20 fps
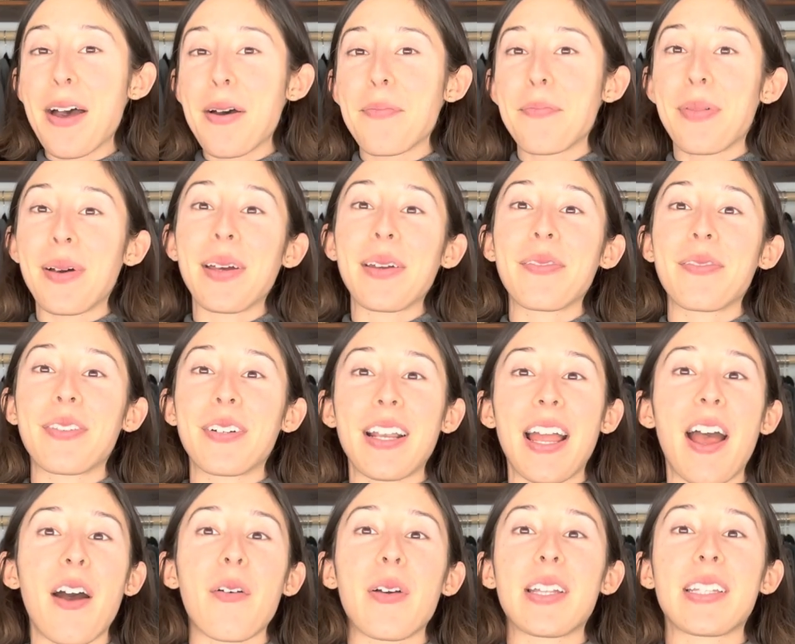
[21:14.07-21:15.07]
But for
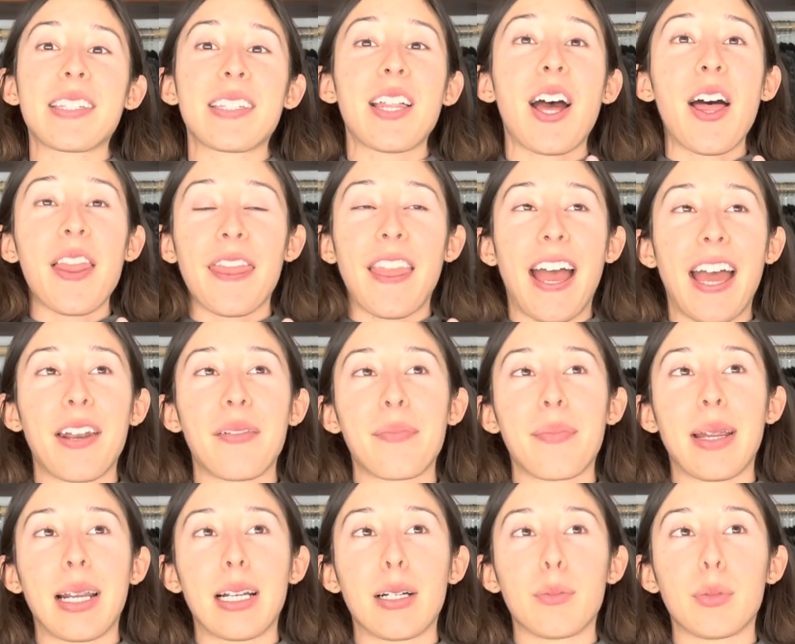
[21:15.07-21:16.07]
now, it's not that
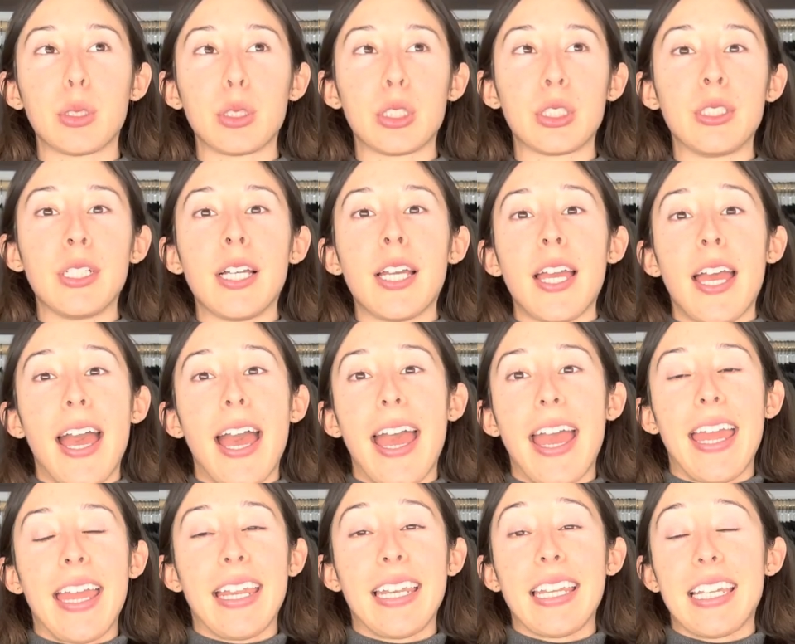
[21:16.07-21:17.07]
unbearable
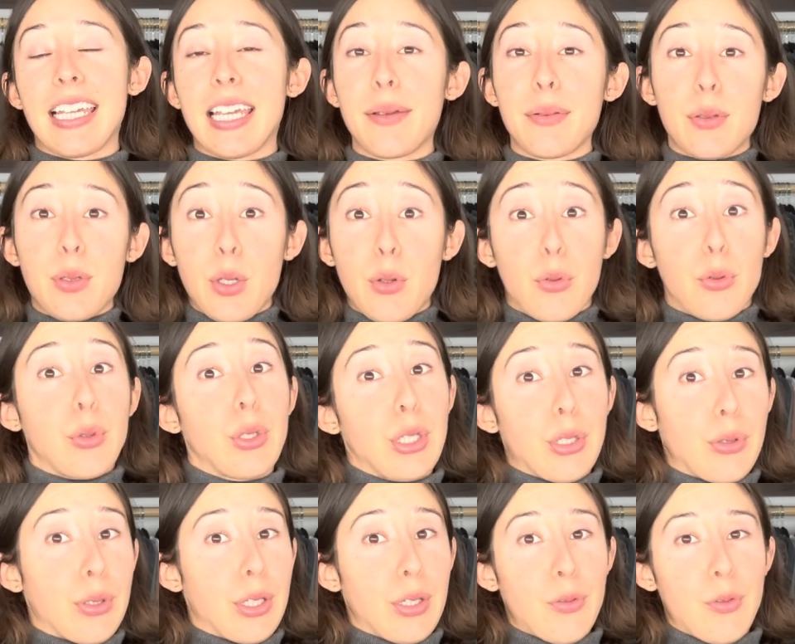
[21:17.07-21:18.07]
and it keeps me really,
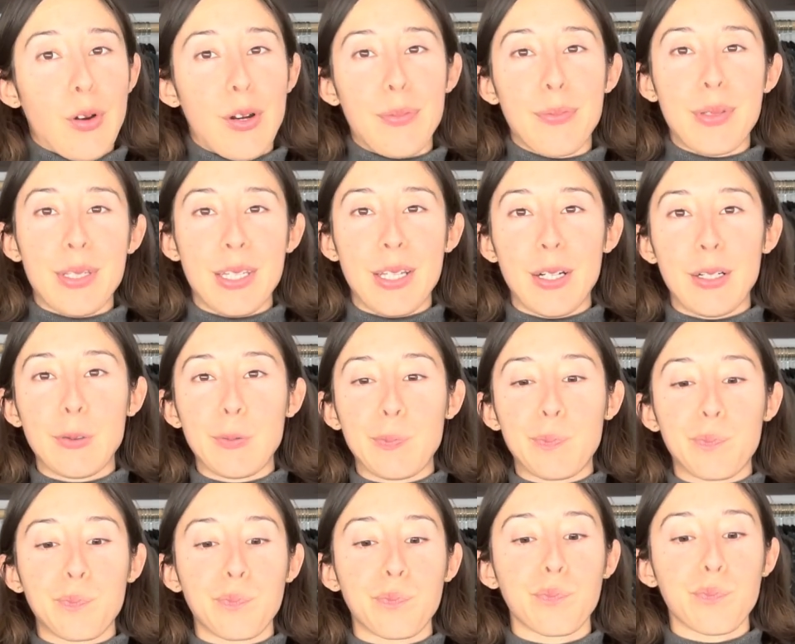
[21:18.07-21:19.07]
really warm, so.
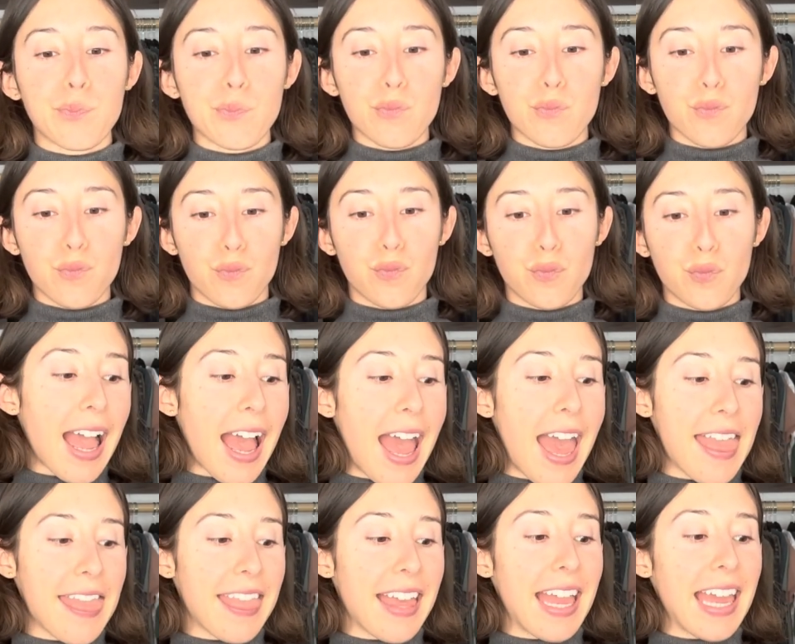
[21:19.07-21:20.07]

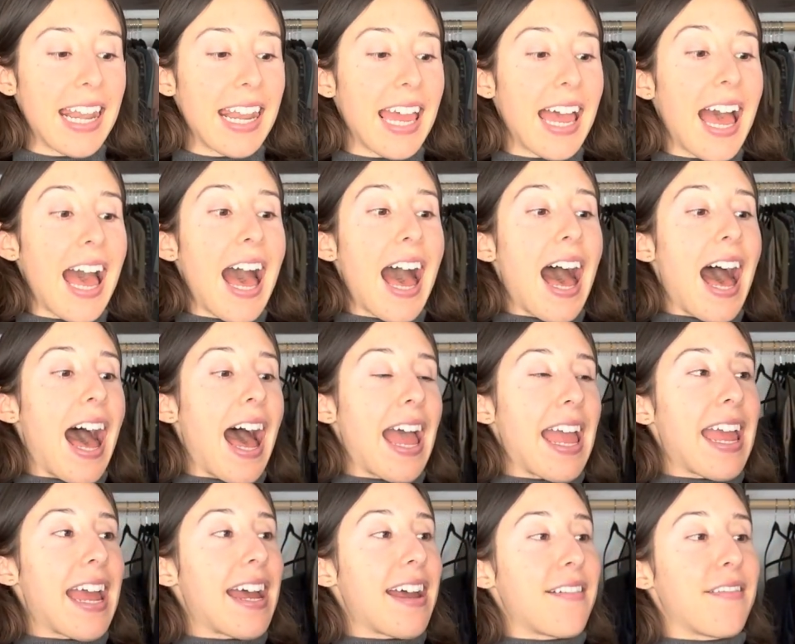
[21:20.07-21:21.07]
And then I
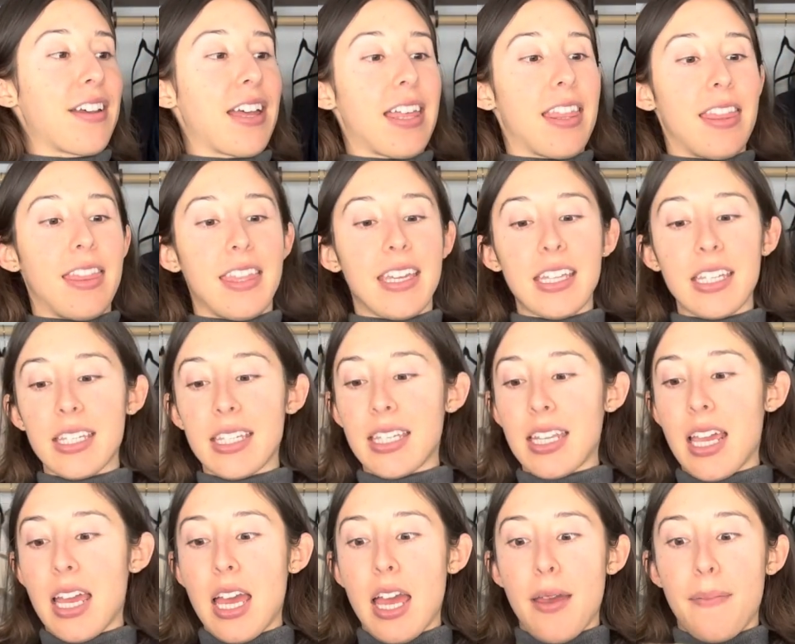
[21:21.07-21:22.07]
have this
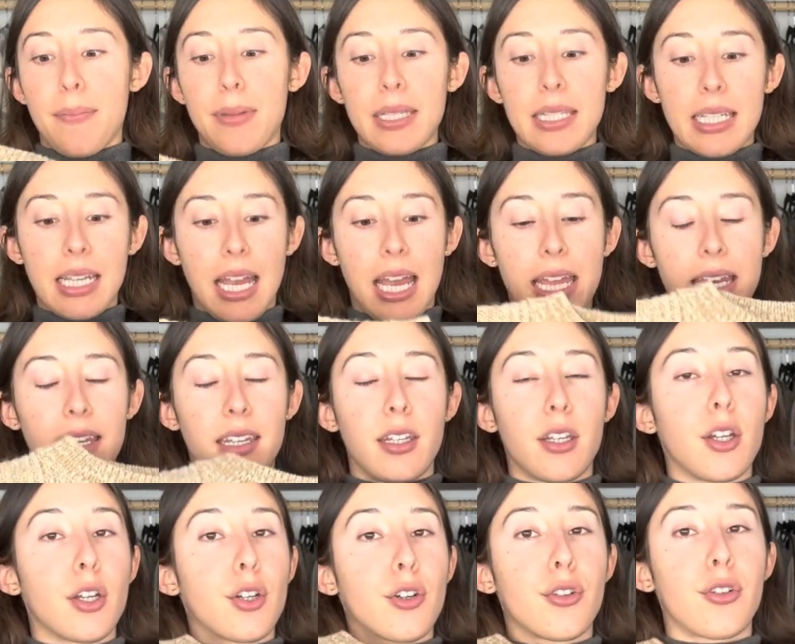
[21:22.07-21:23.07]

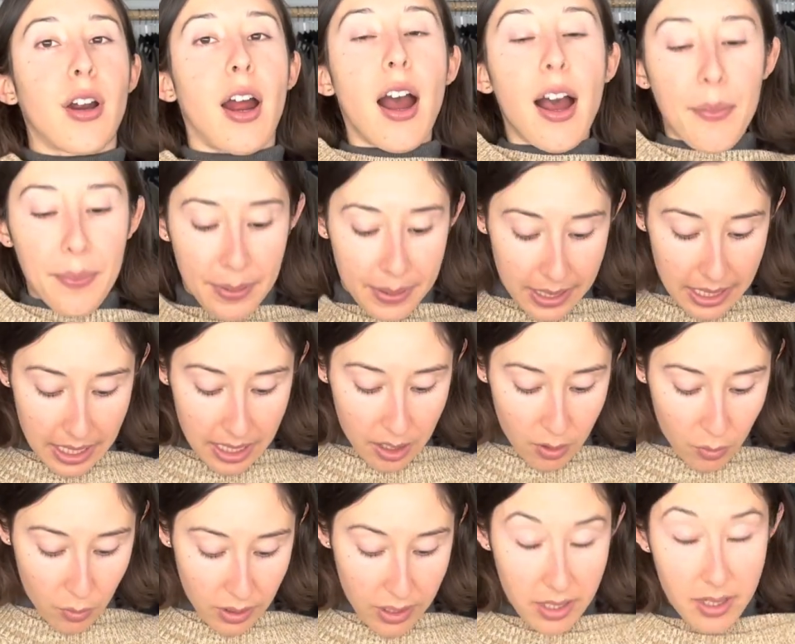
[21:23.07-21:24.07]
misguided crop. It
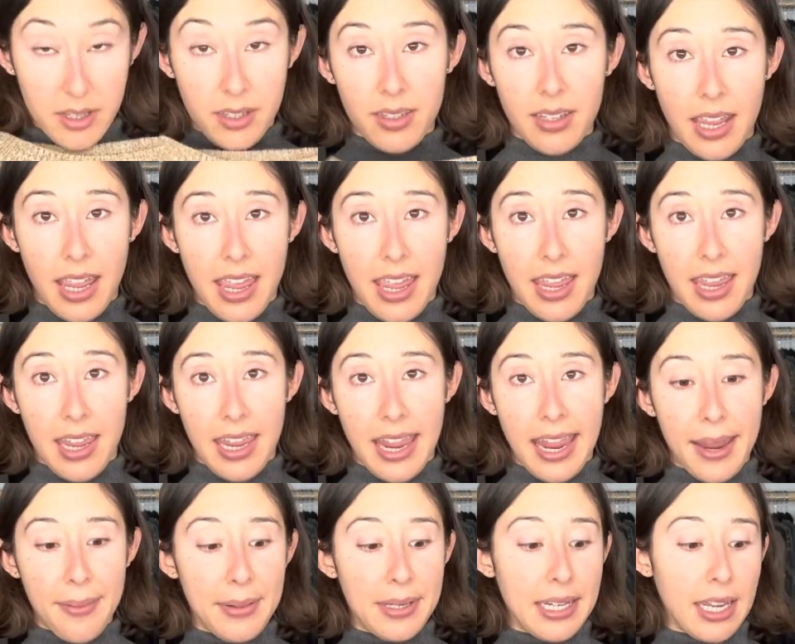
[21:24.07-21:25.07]
was a
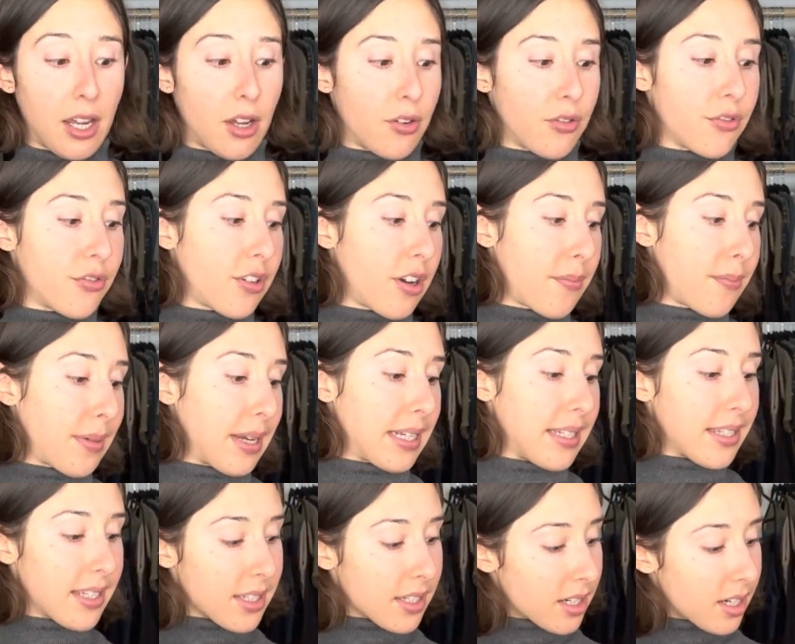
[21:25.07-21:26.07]
hand-me-down from my
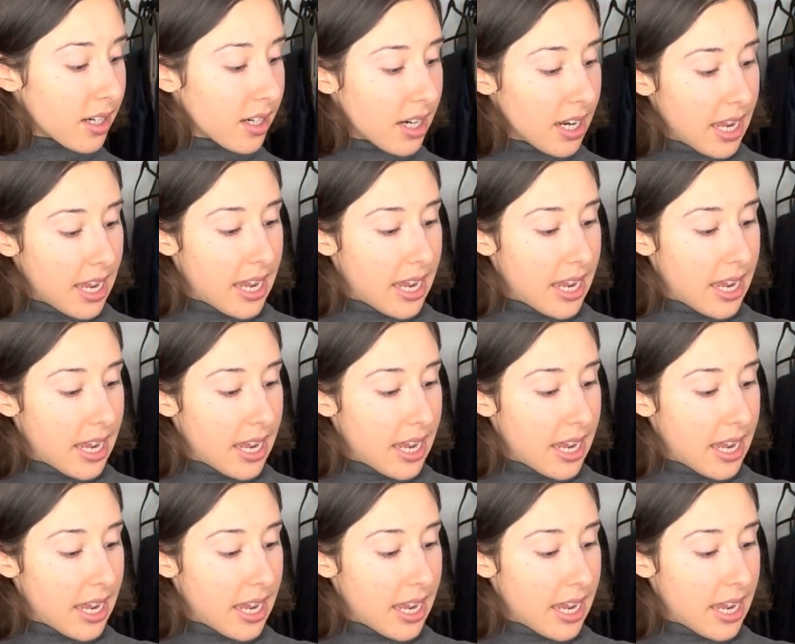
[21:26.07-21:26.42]
sister.